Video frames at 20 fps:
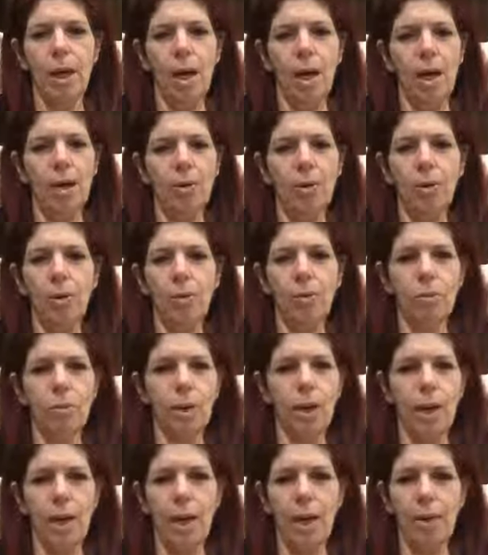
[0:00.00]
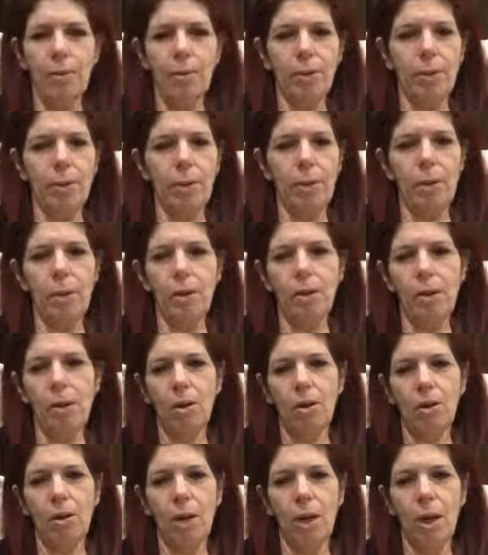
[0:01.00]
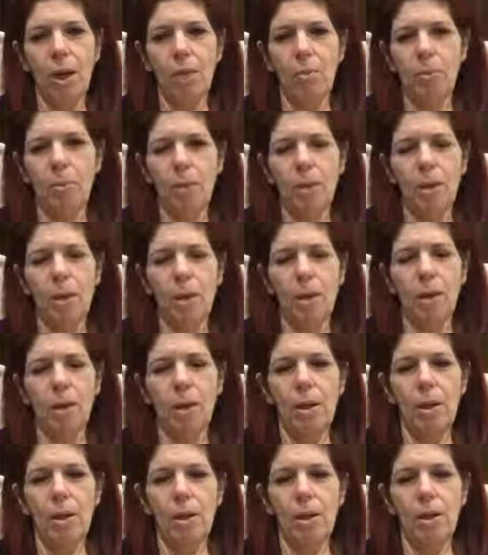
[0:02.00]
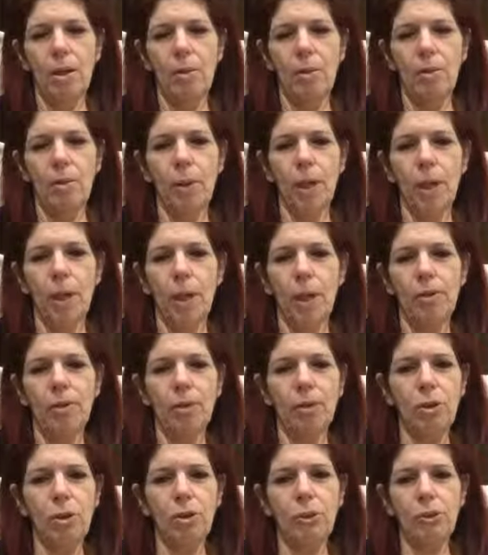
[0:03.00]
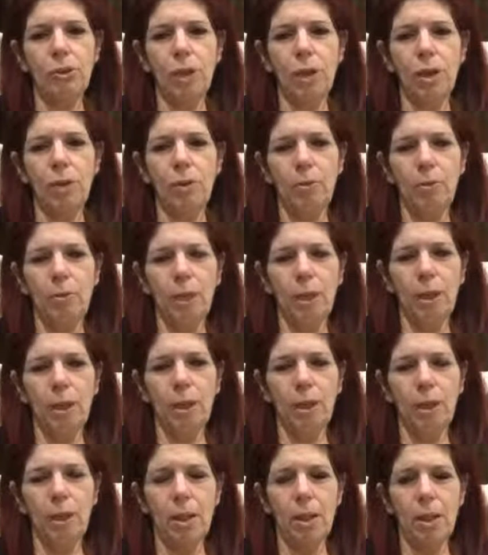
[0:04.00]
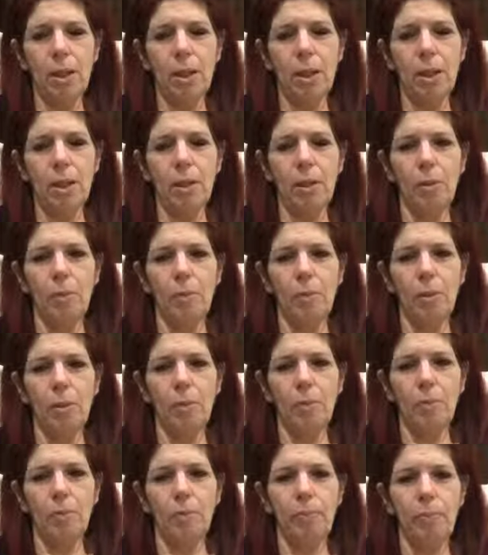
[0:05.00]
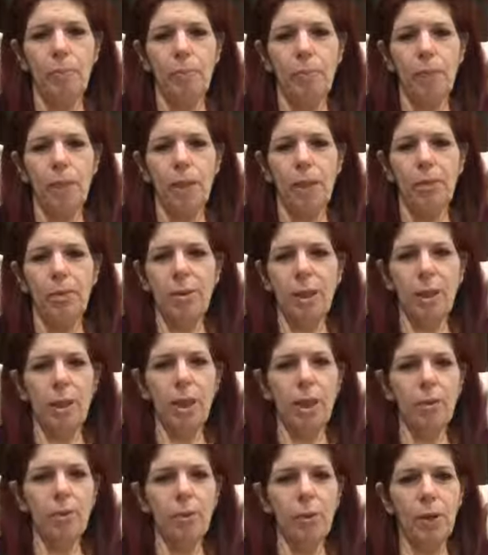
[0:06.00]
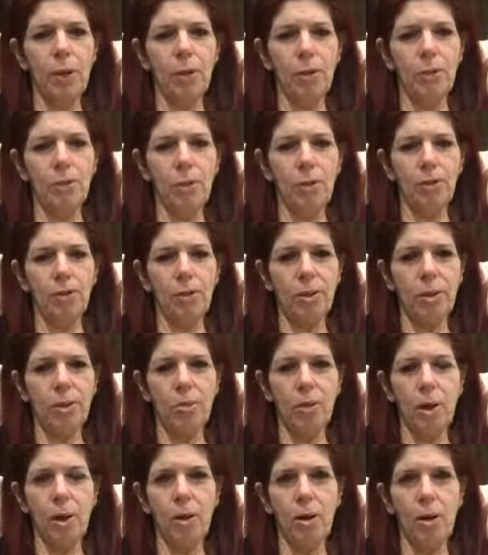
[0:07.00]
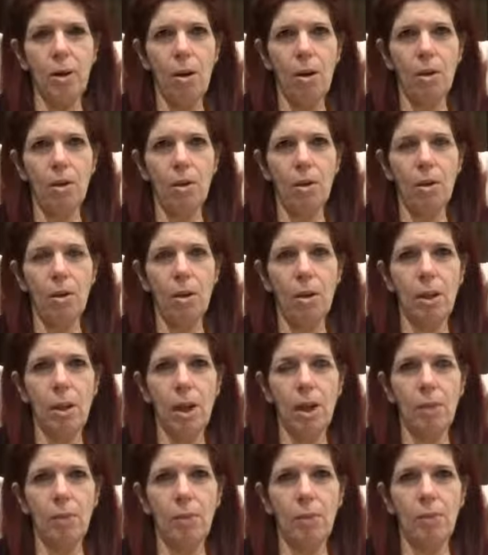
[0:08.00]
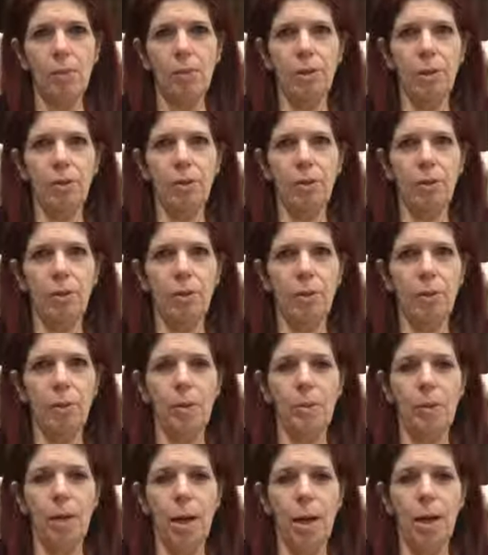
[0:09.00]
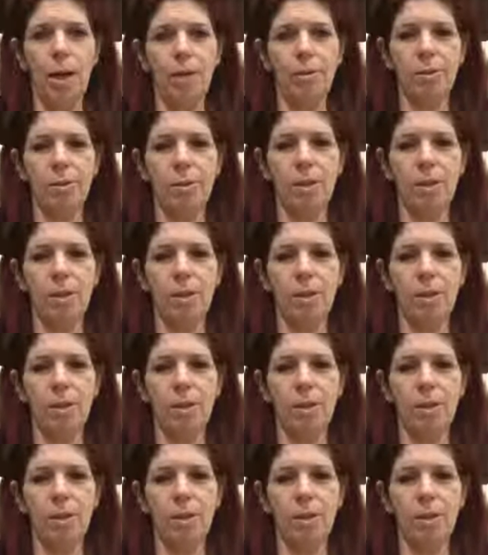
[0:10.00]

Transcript: I haven't in a long time, but I ask you to forgive me because any unforgiveness in my heart that was even from the past,